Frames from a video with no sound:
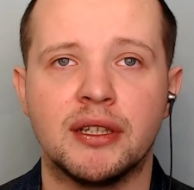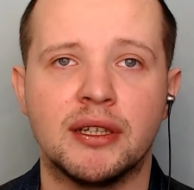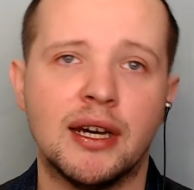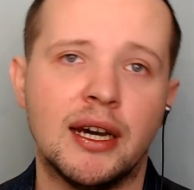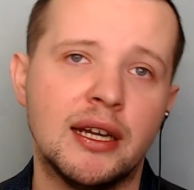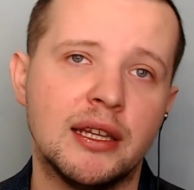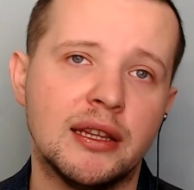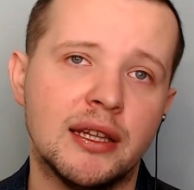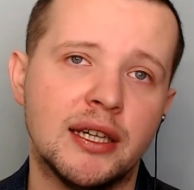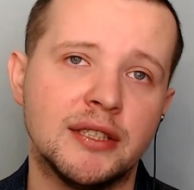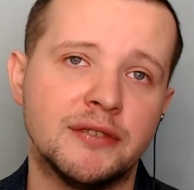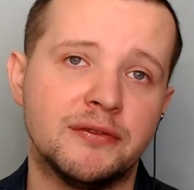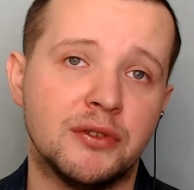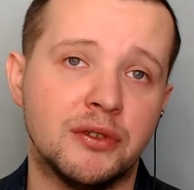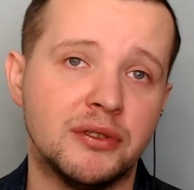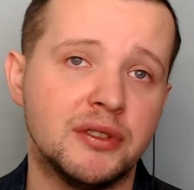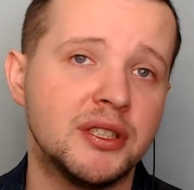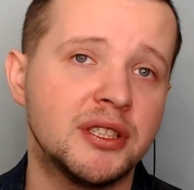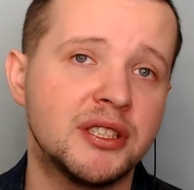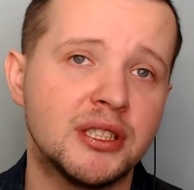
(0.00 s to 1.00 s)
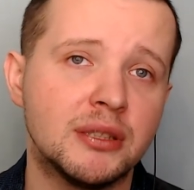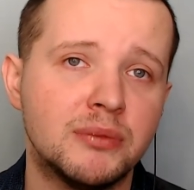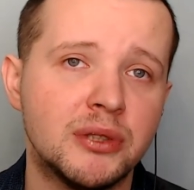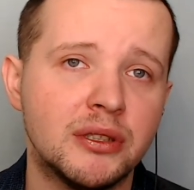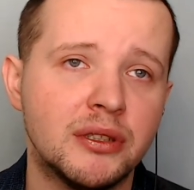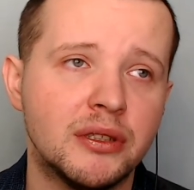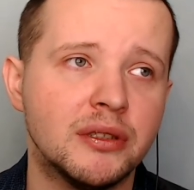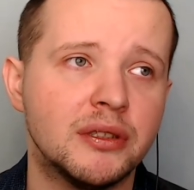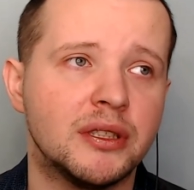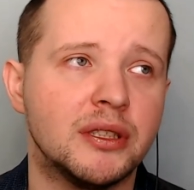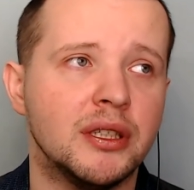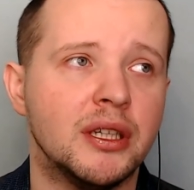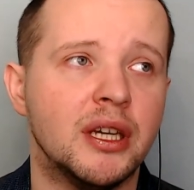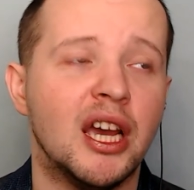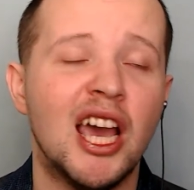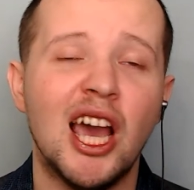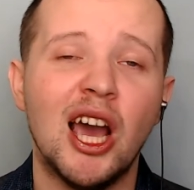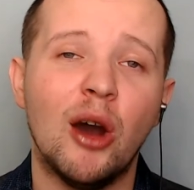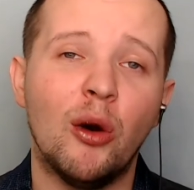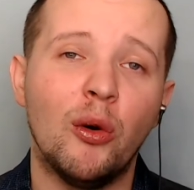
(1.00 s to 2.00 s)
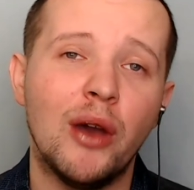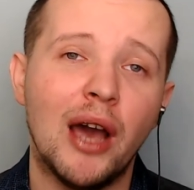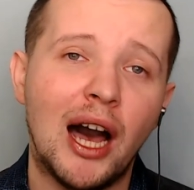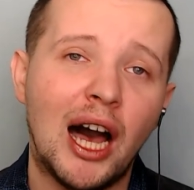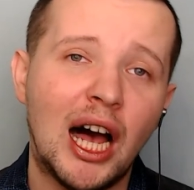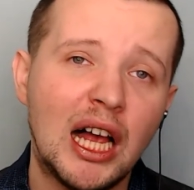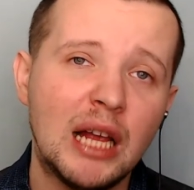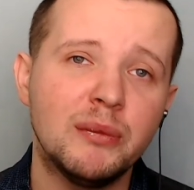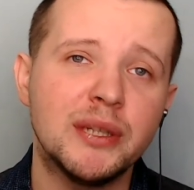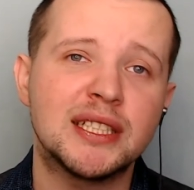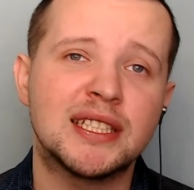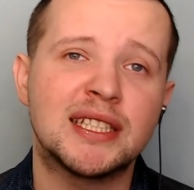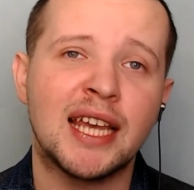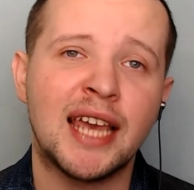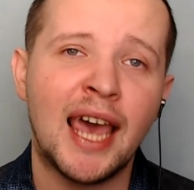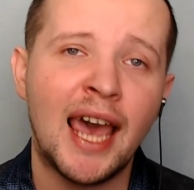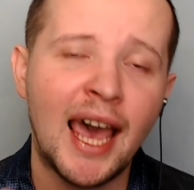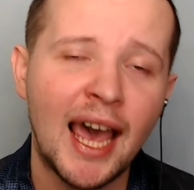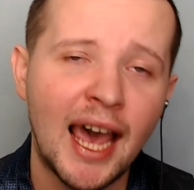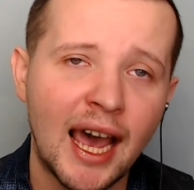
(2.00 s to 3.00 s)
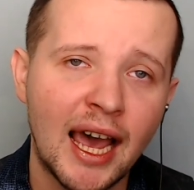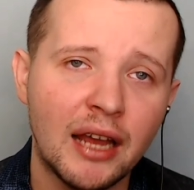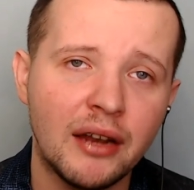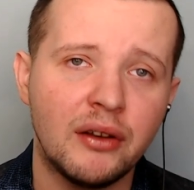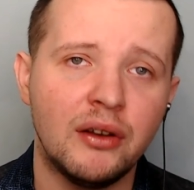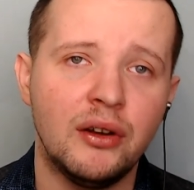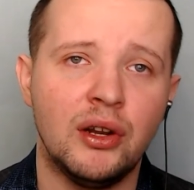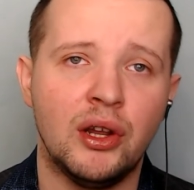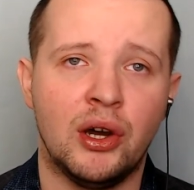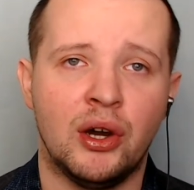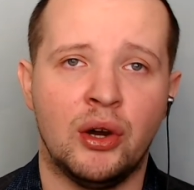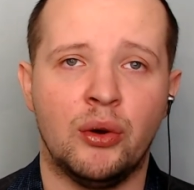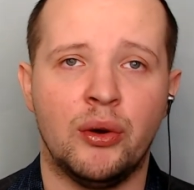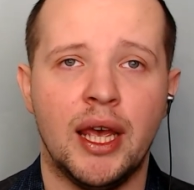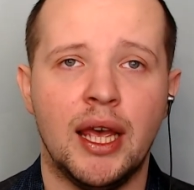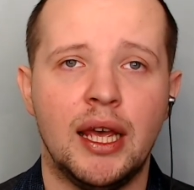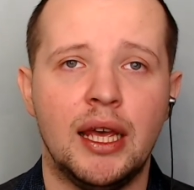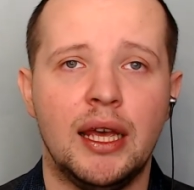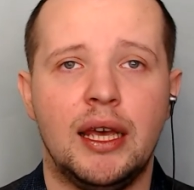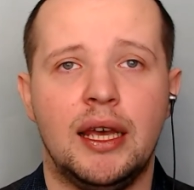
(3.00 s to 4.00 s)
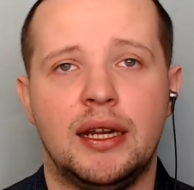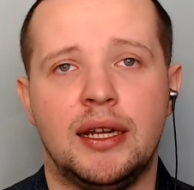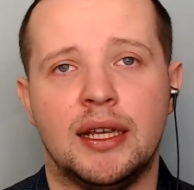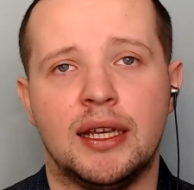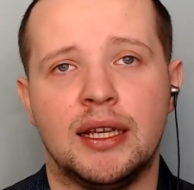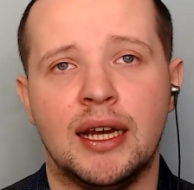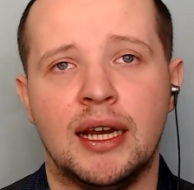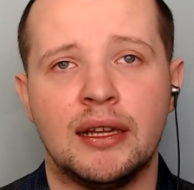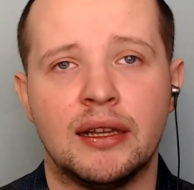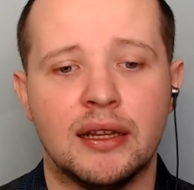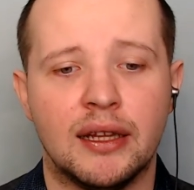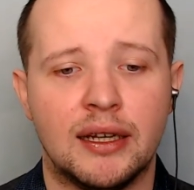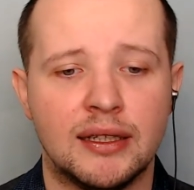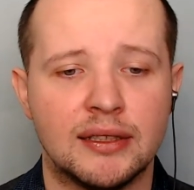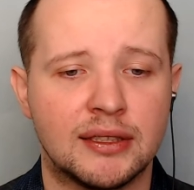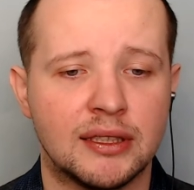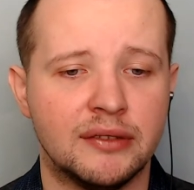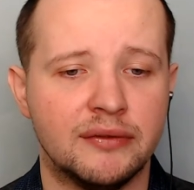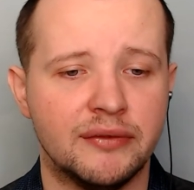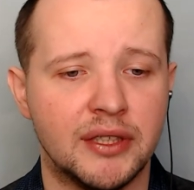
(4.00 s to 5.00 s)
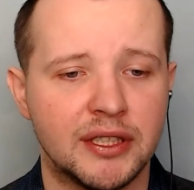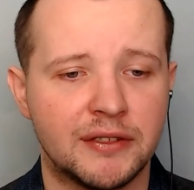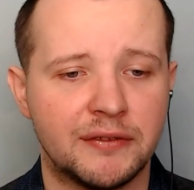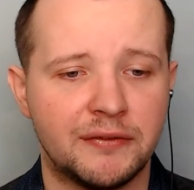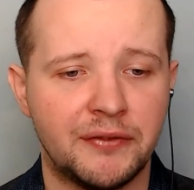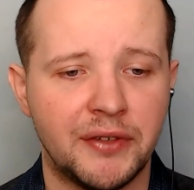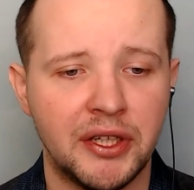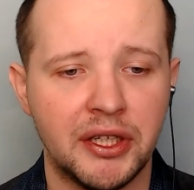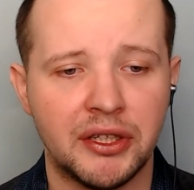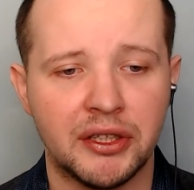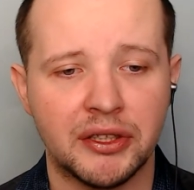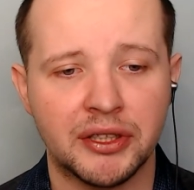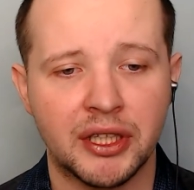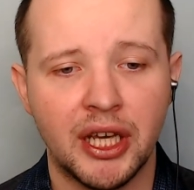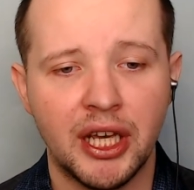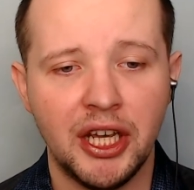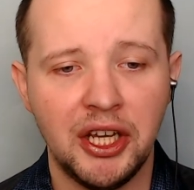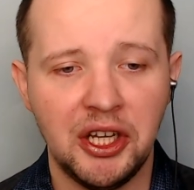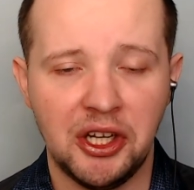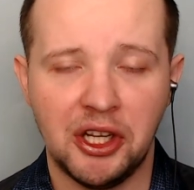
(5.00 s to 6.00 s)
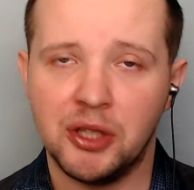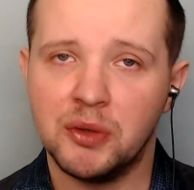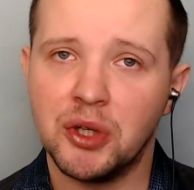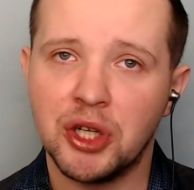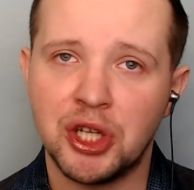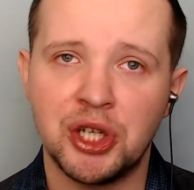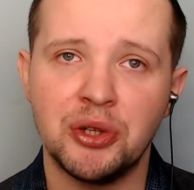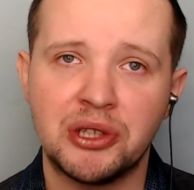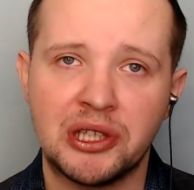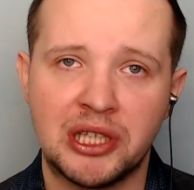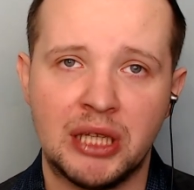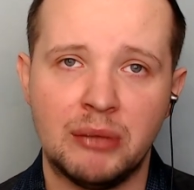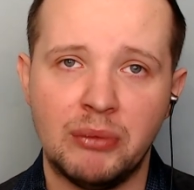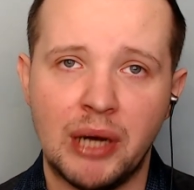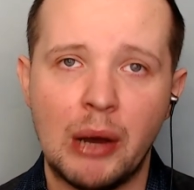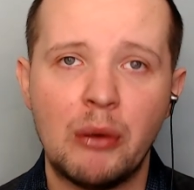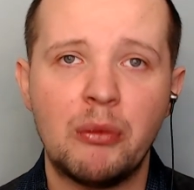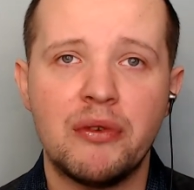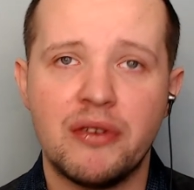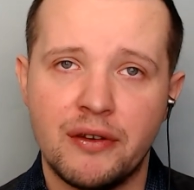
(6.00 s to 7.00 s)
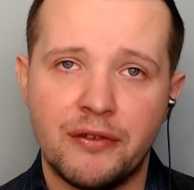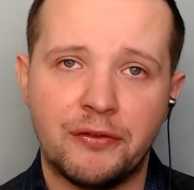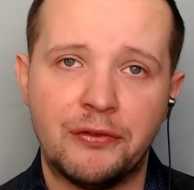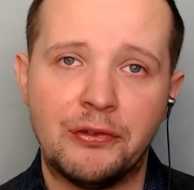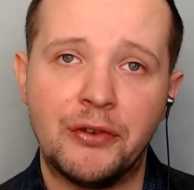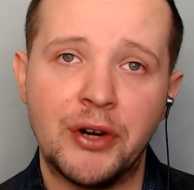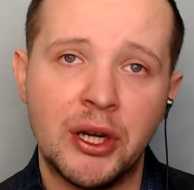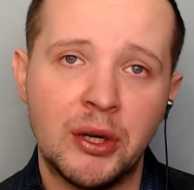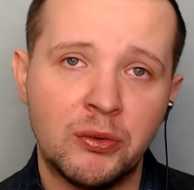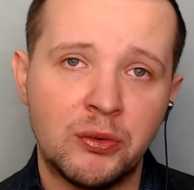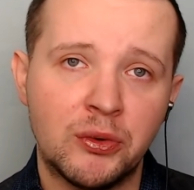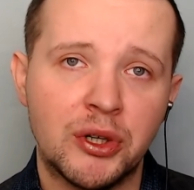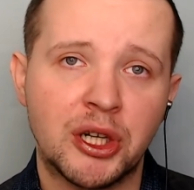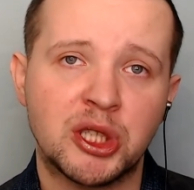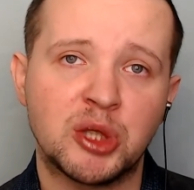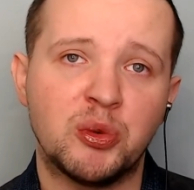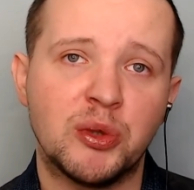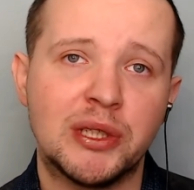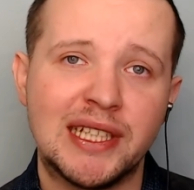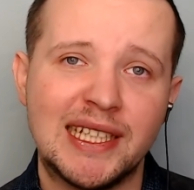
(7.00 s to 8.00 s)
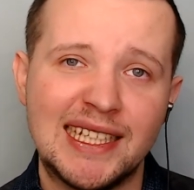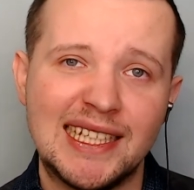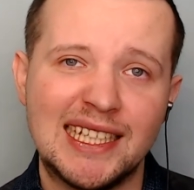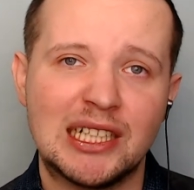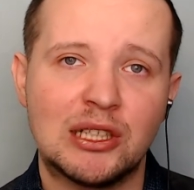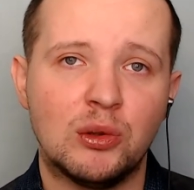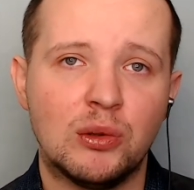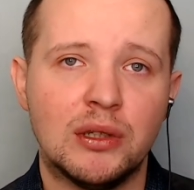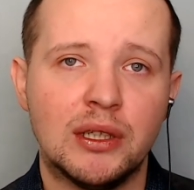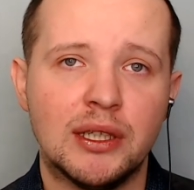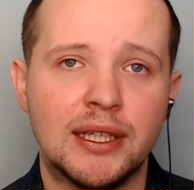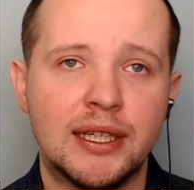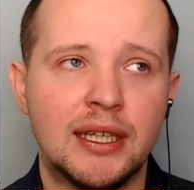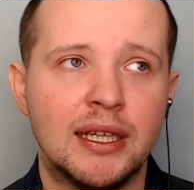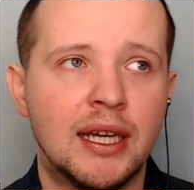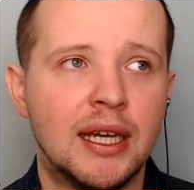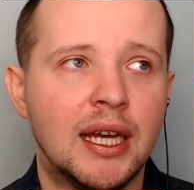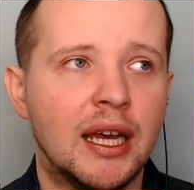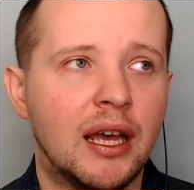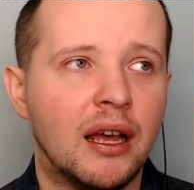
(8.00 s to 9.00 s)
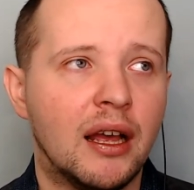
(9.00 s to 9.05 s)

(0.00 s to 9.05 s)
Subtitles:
and guidelines for disability. We almost had no any guidelines in this field, and we should come up with the frameworks with equally